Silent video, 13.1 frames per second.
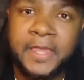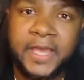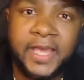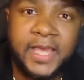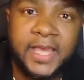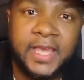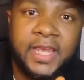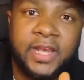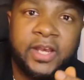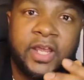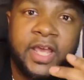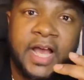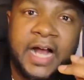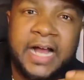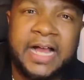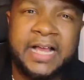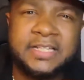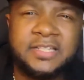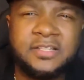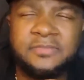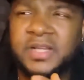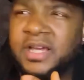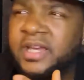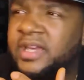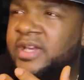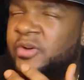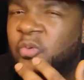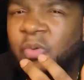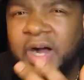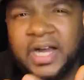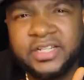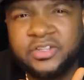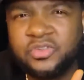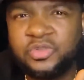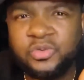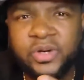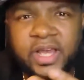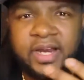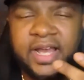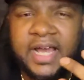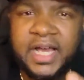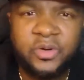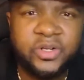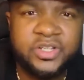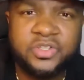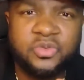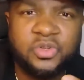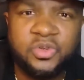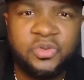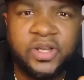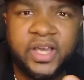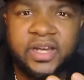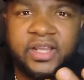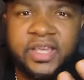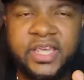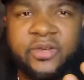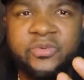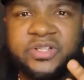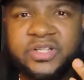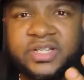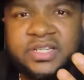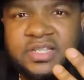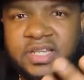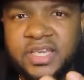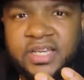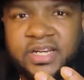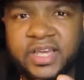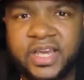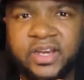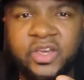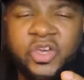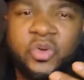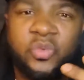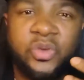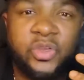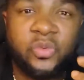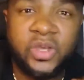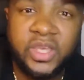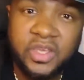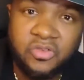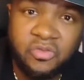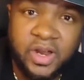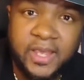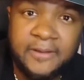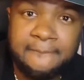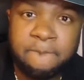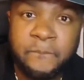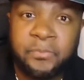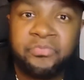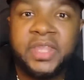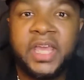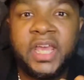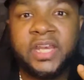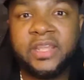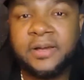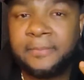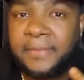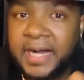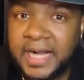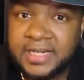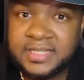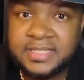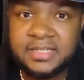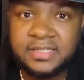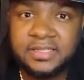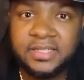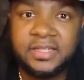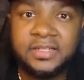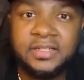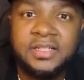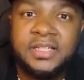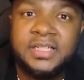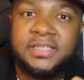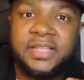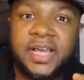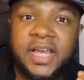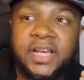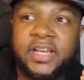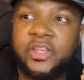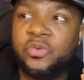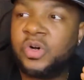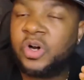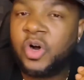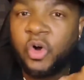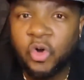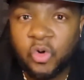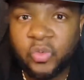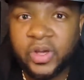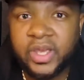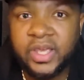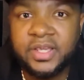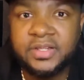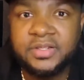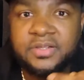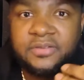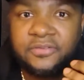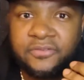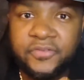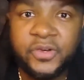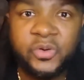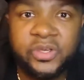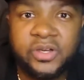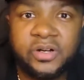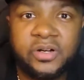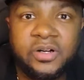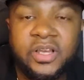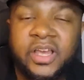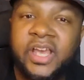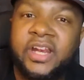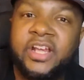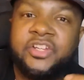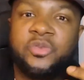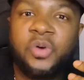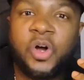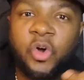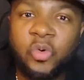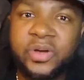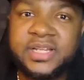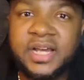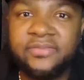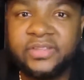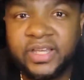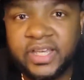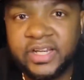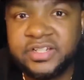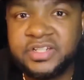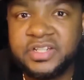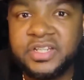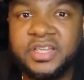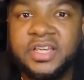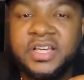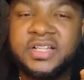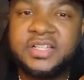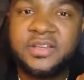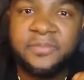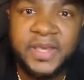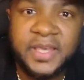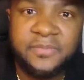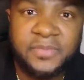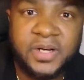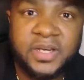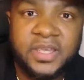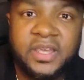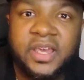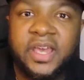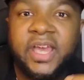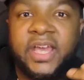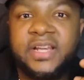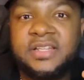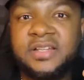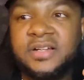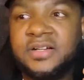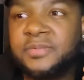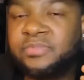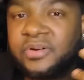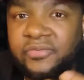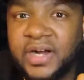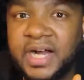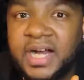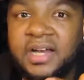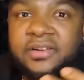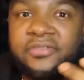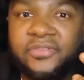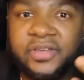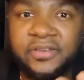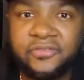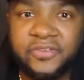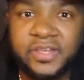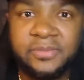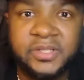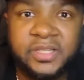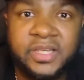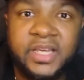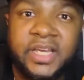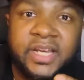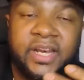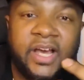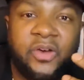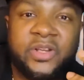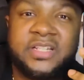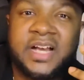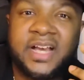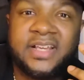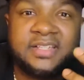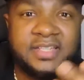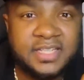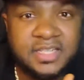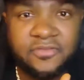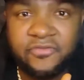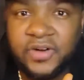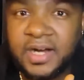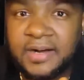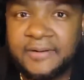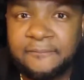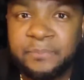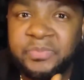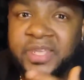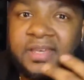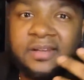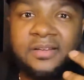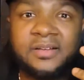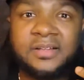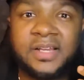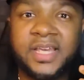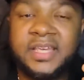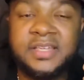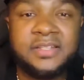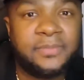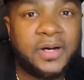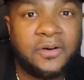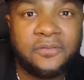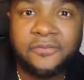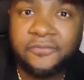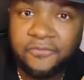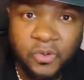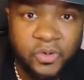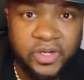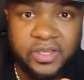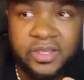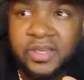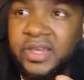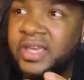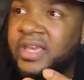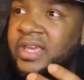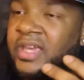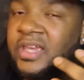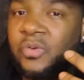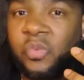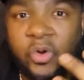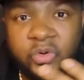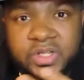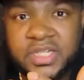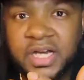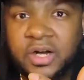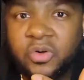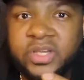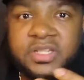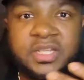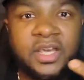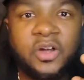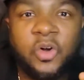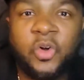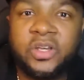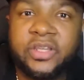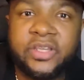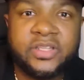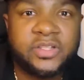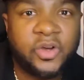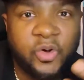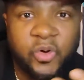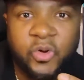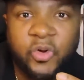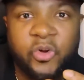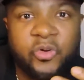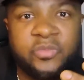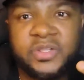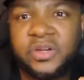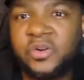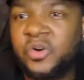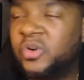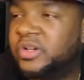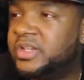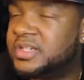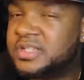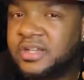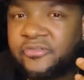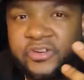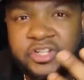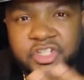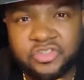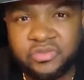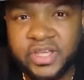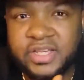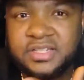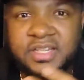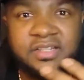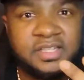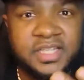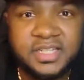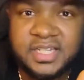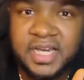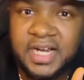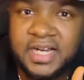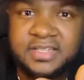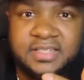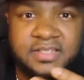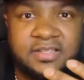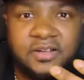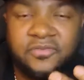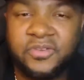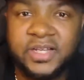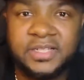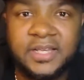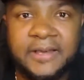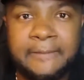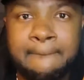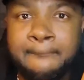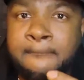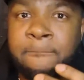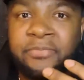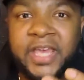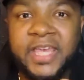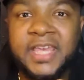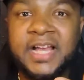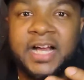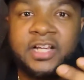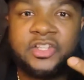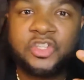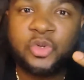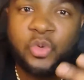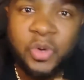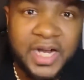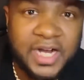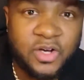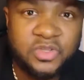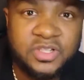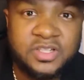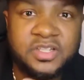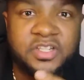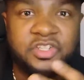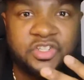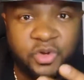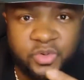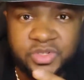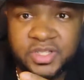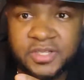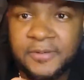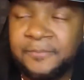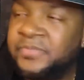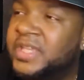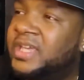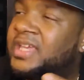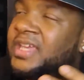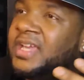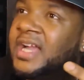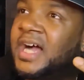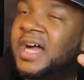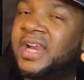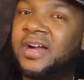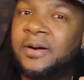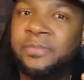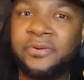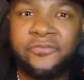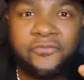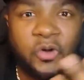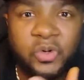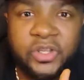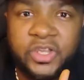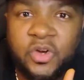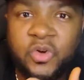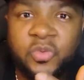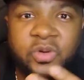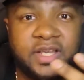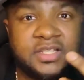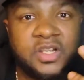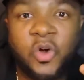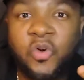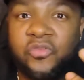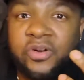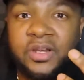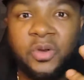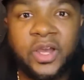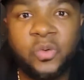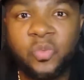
And I asked him, like, why did you do that? How did you do that? And he was just saying that when you eat right, and your mind is clear that you will always feel young and that you will always have the energy to make money and to provide for your family. Now, this guy is 65. He looked like he's about 40. He works out. He take all these herbs and all these different drinks and detox and stuff like that. And he got two houses in Jersey. He got a portfolio that's over like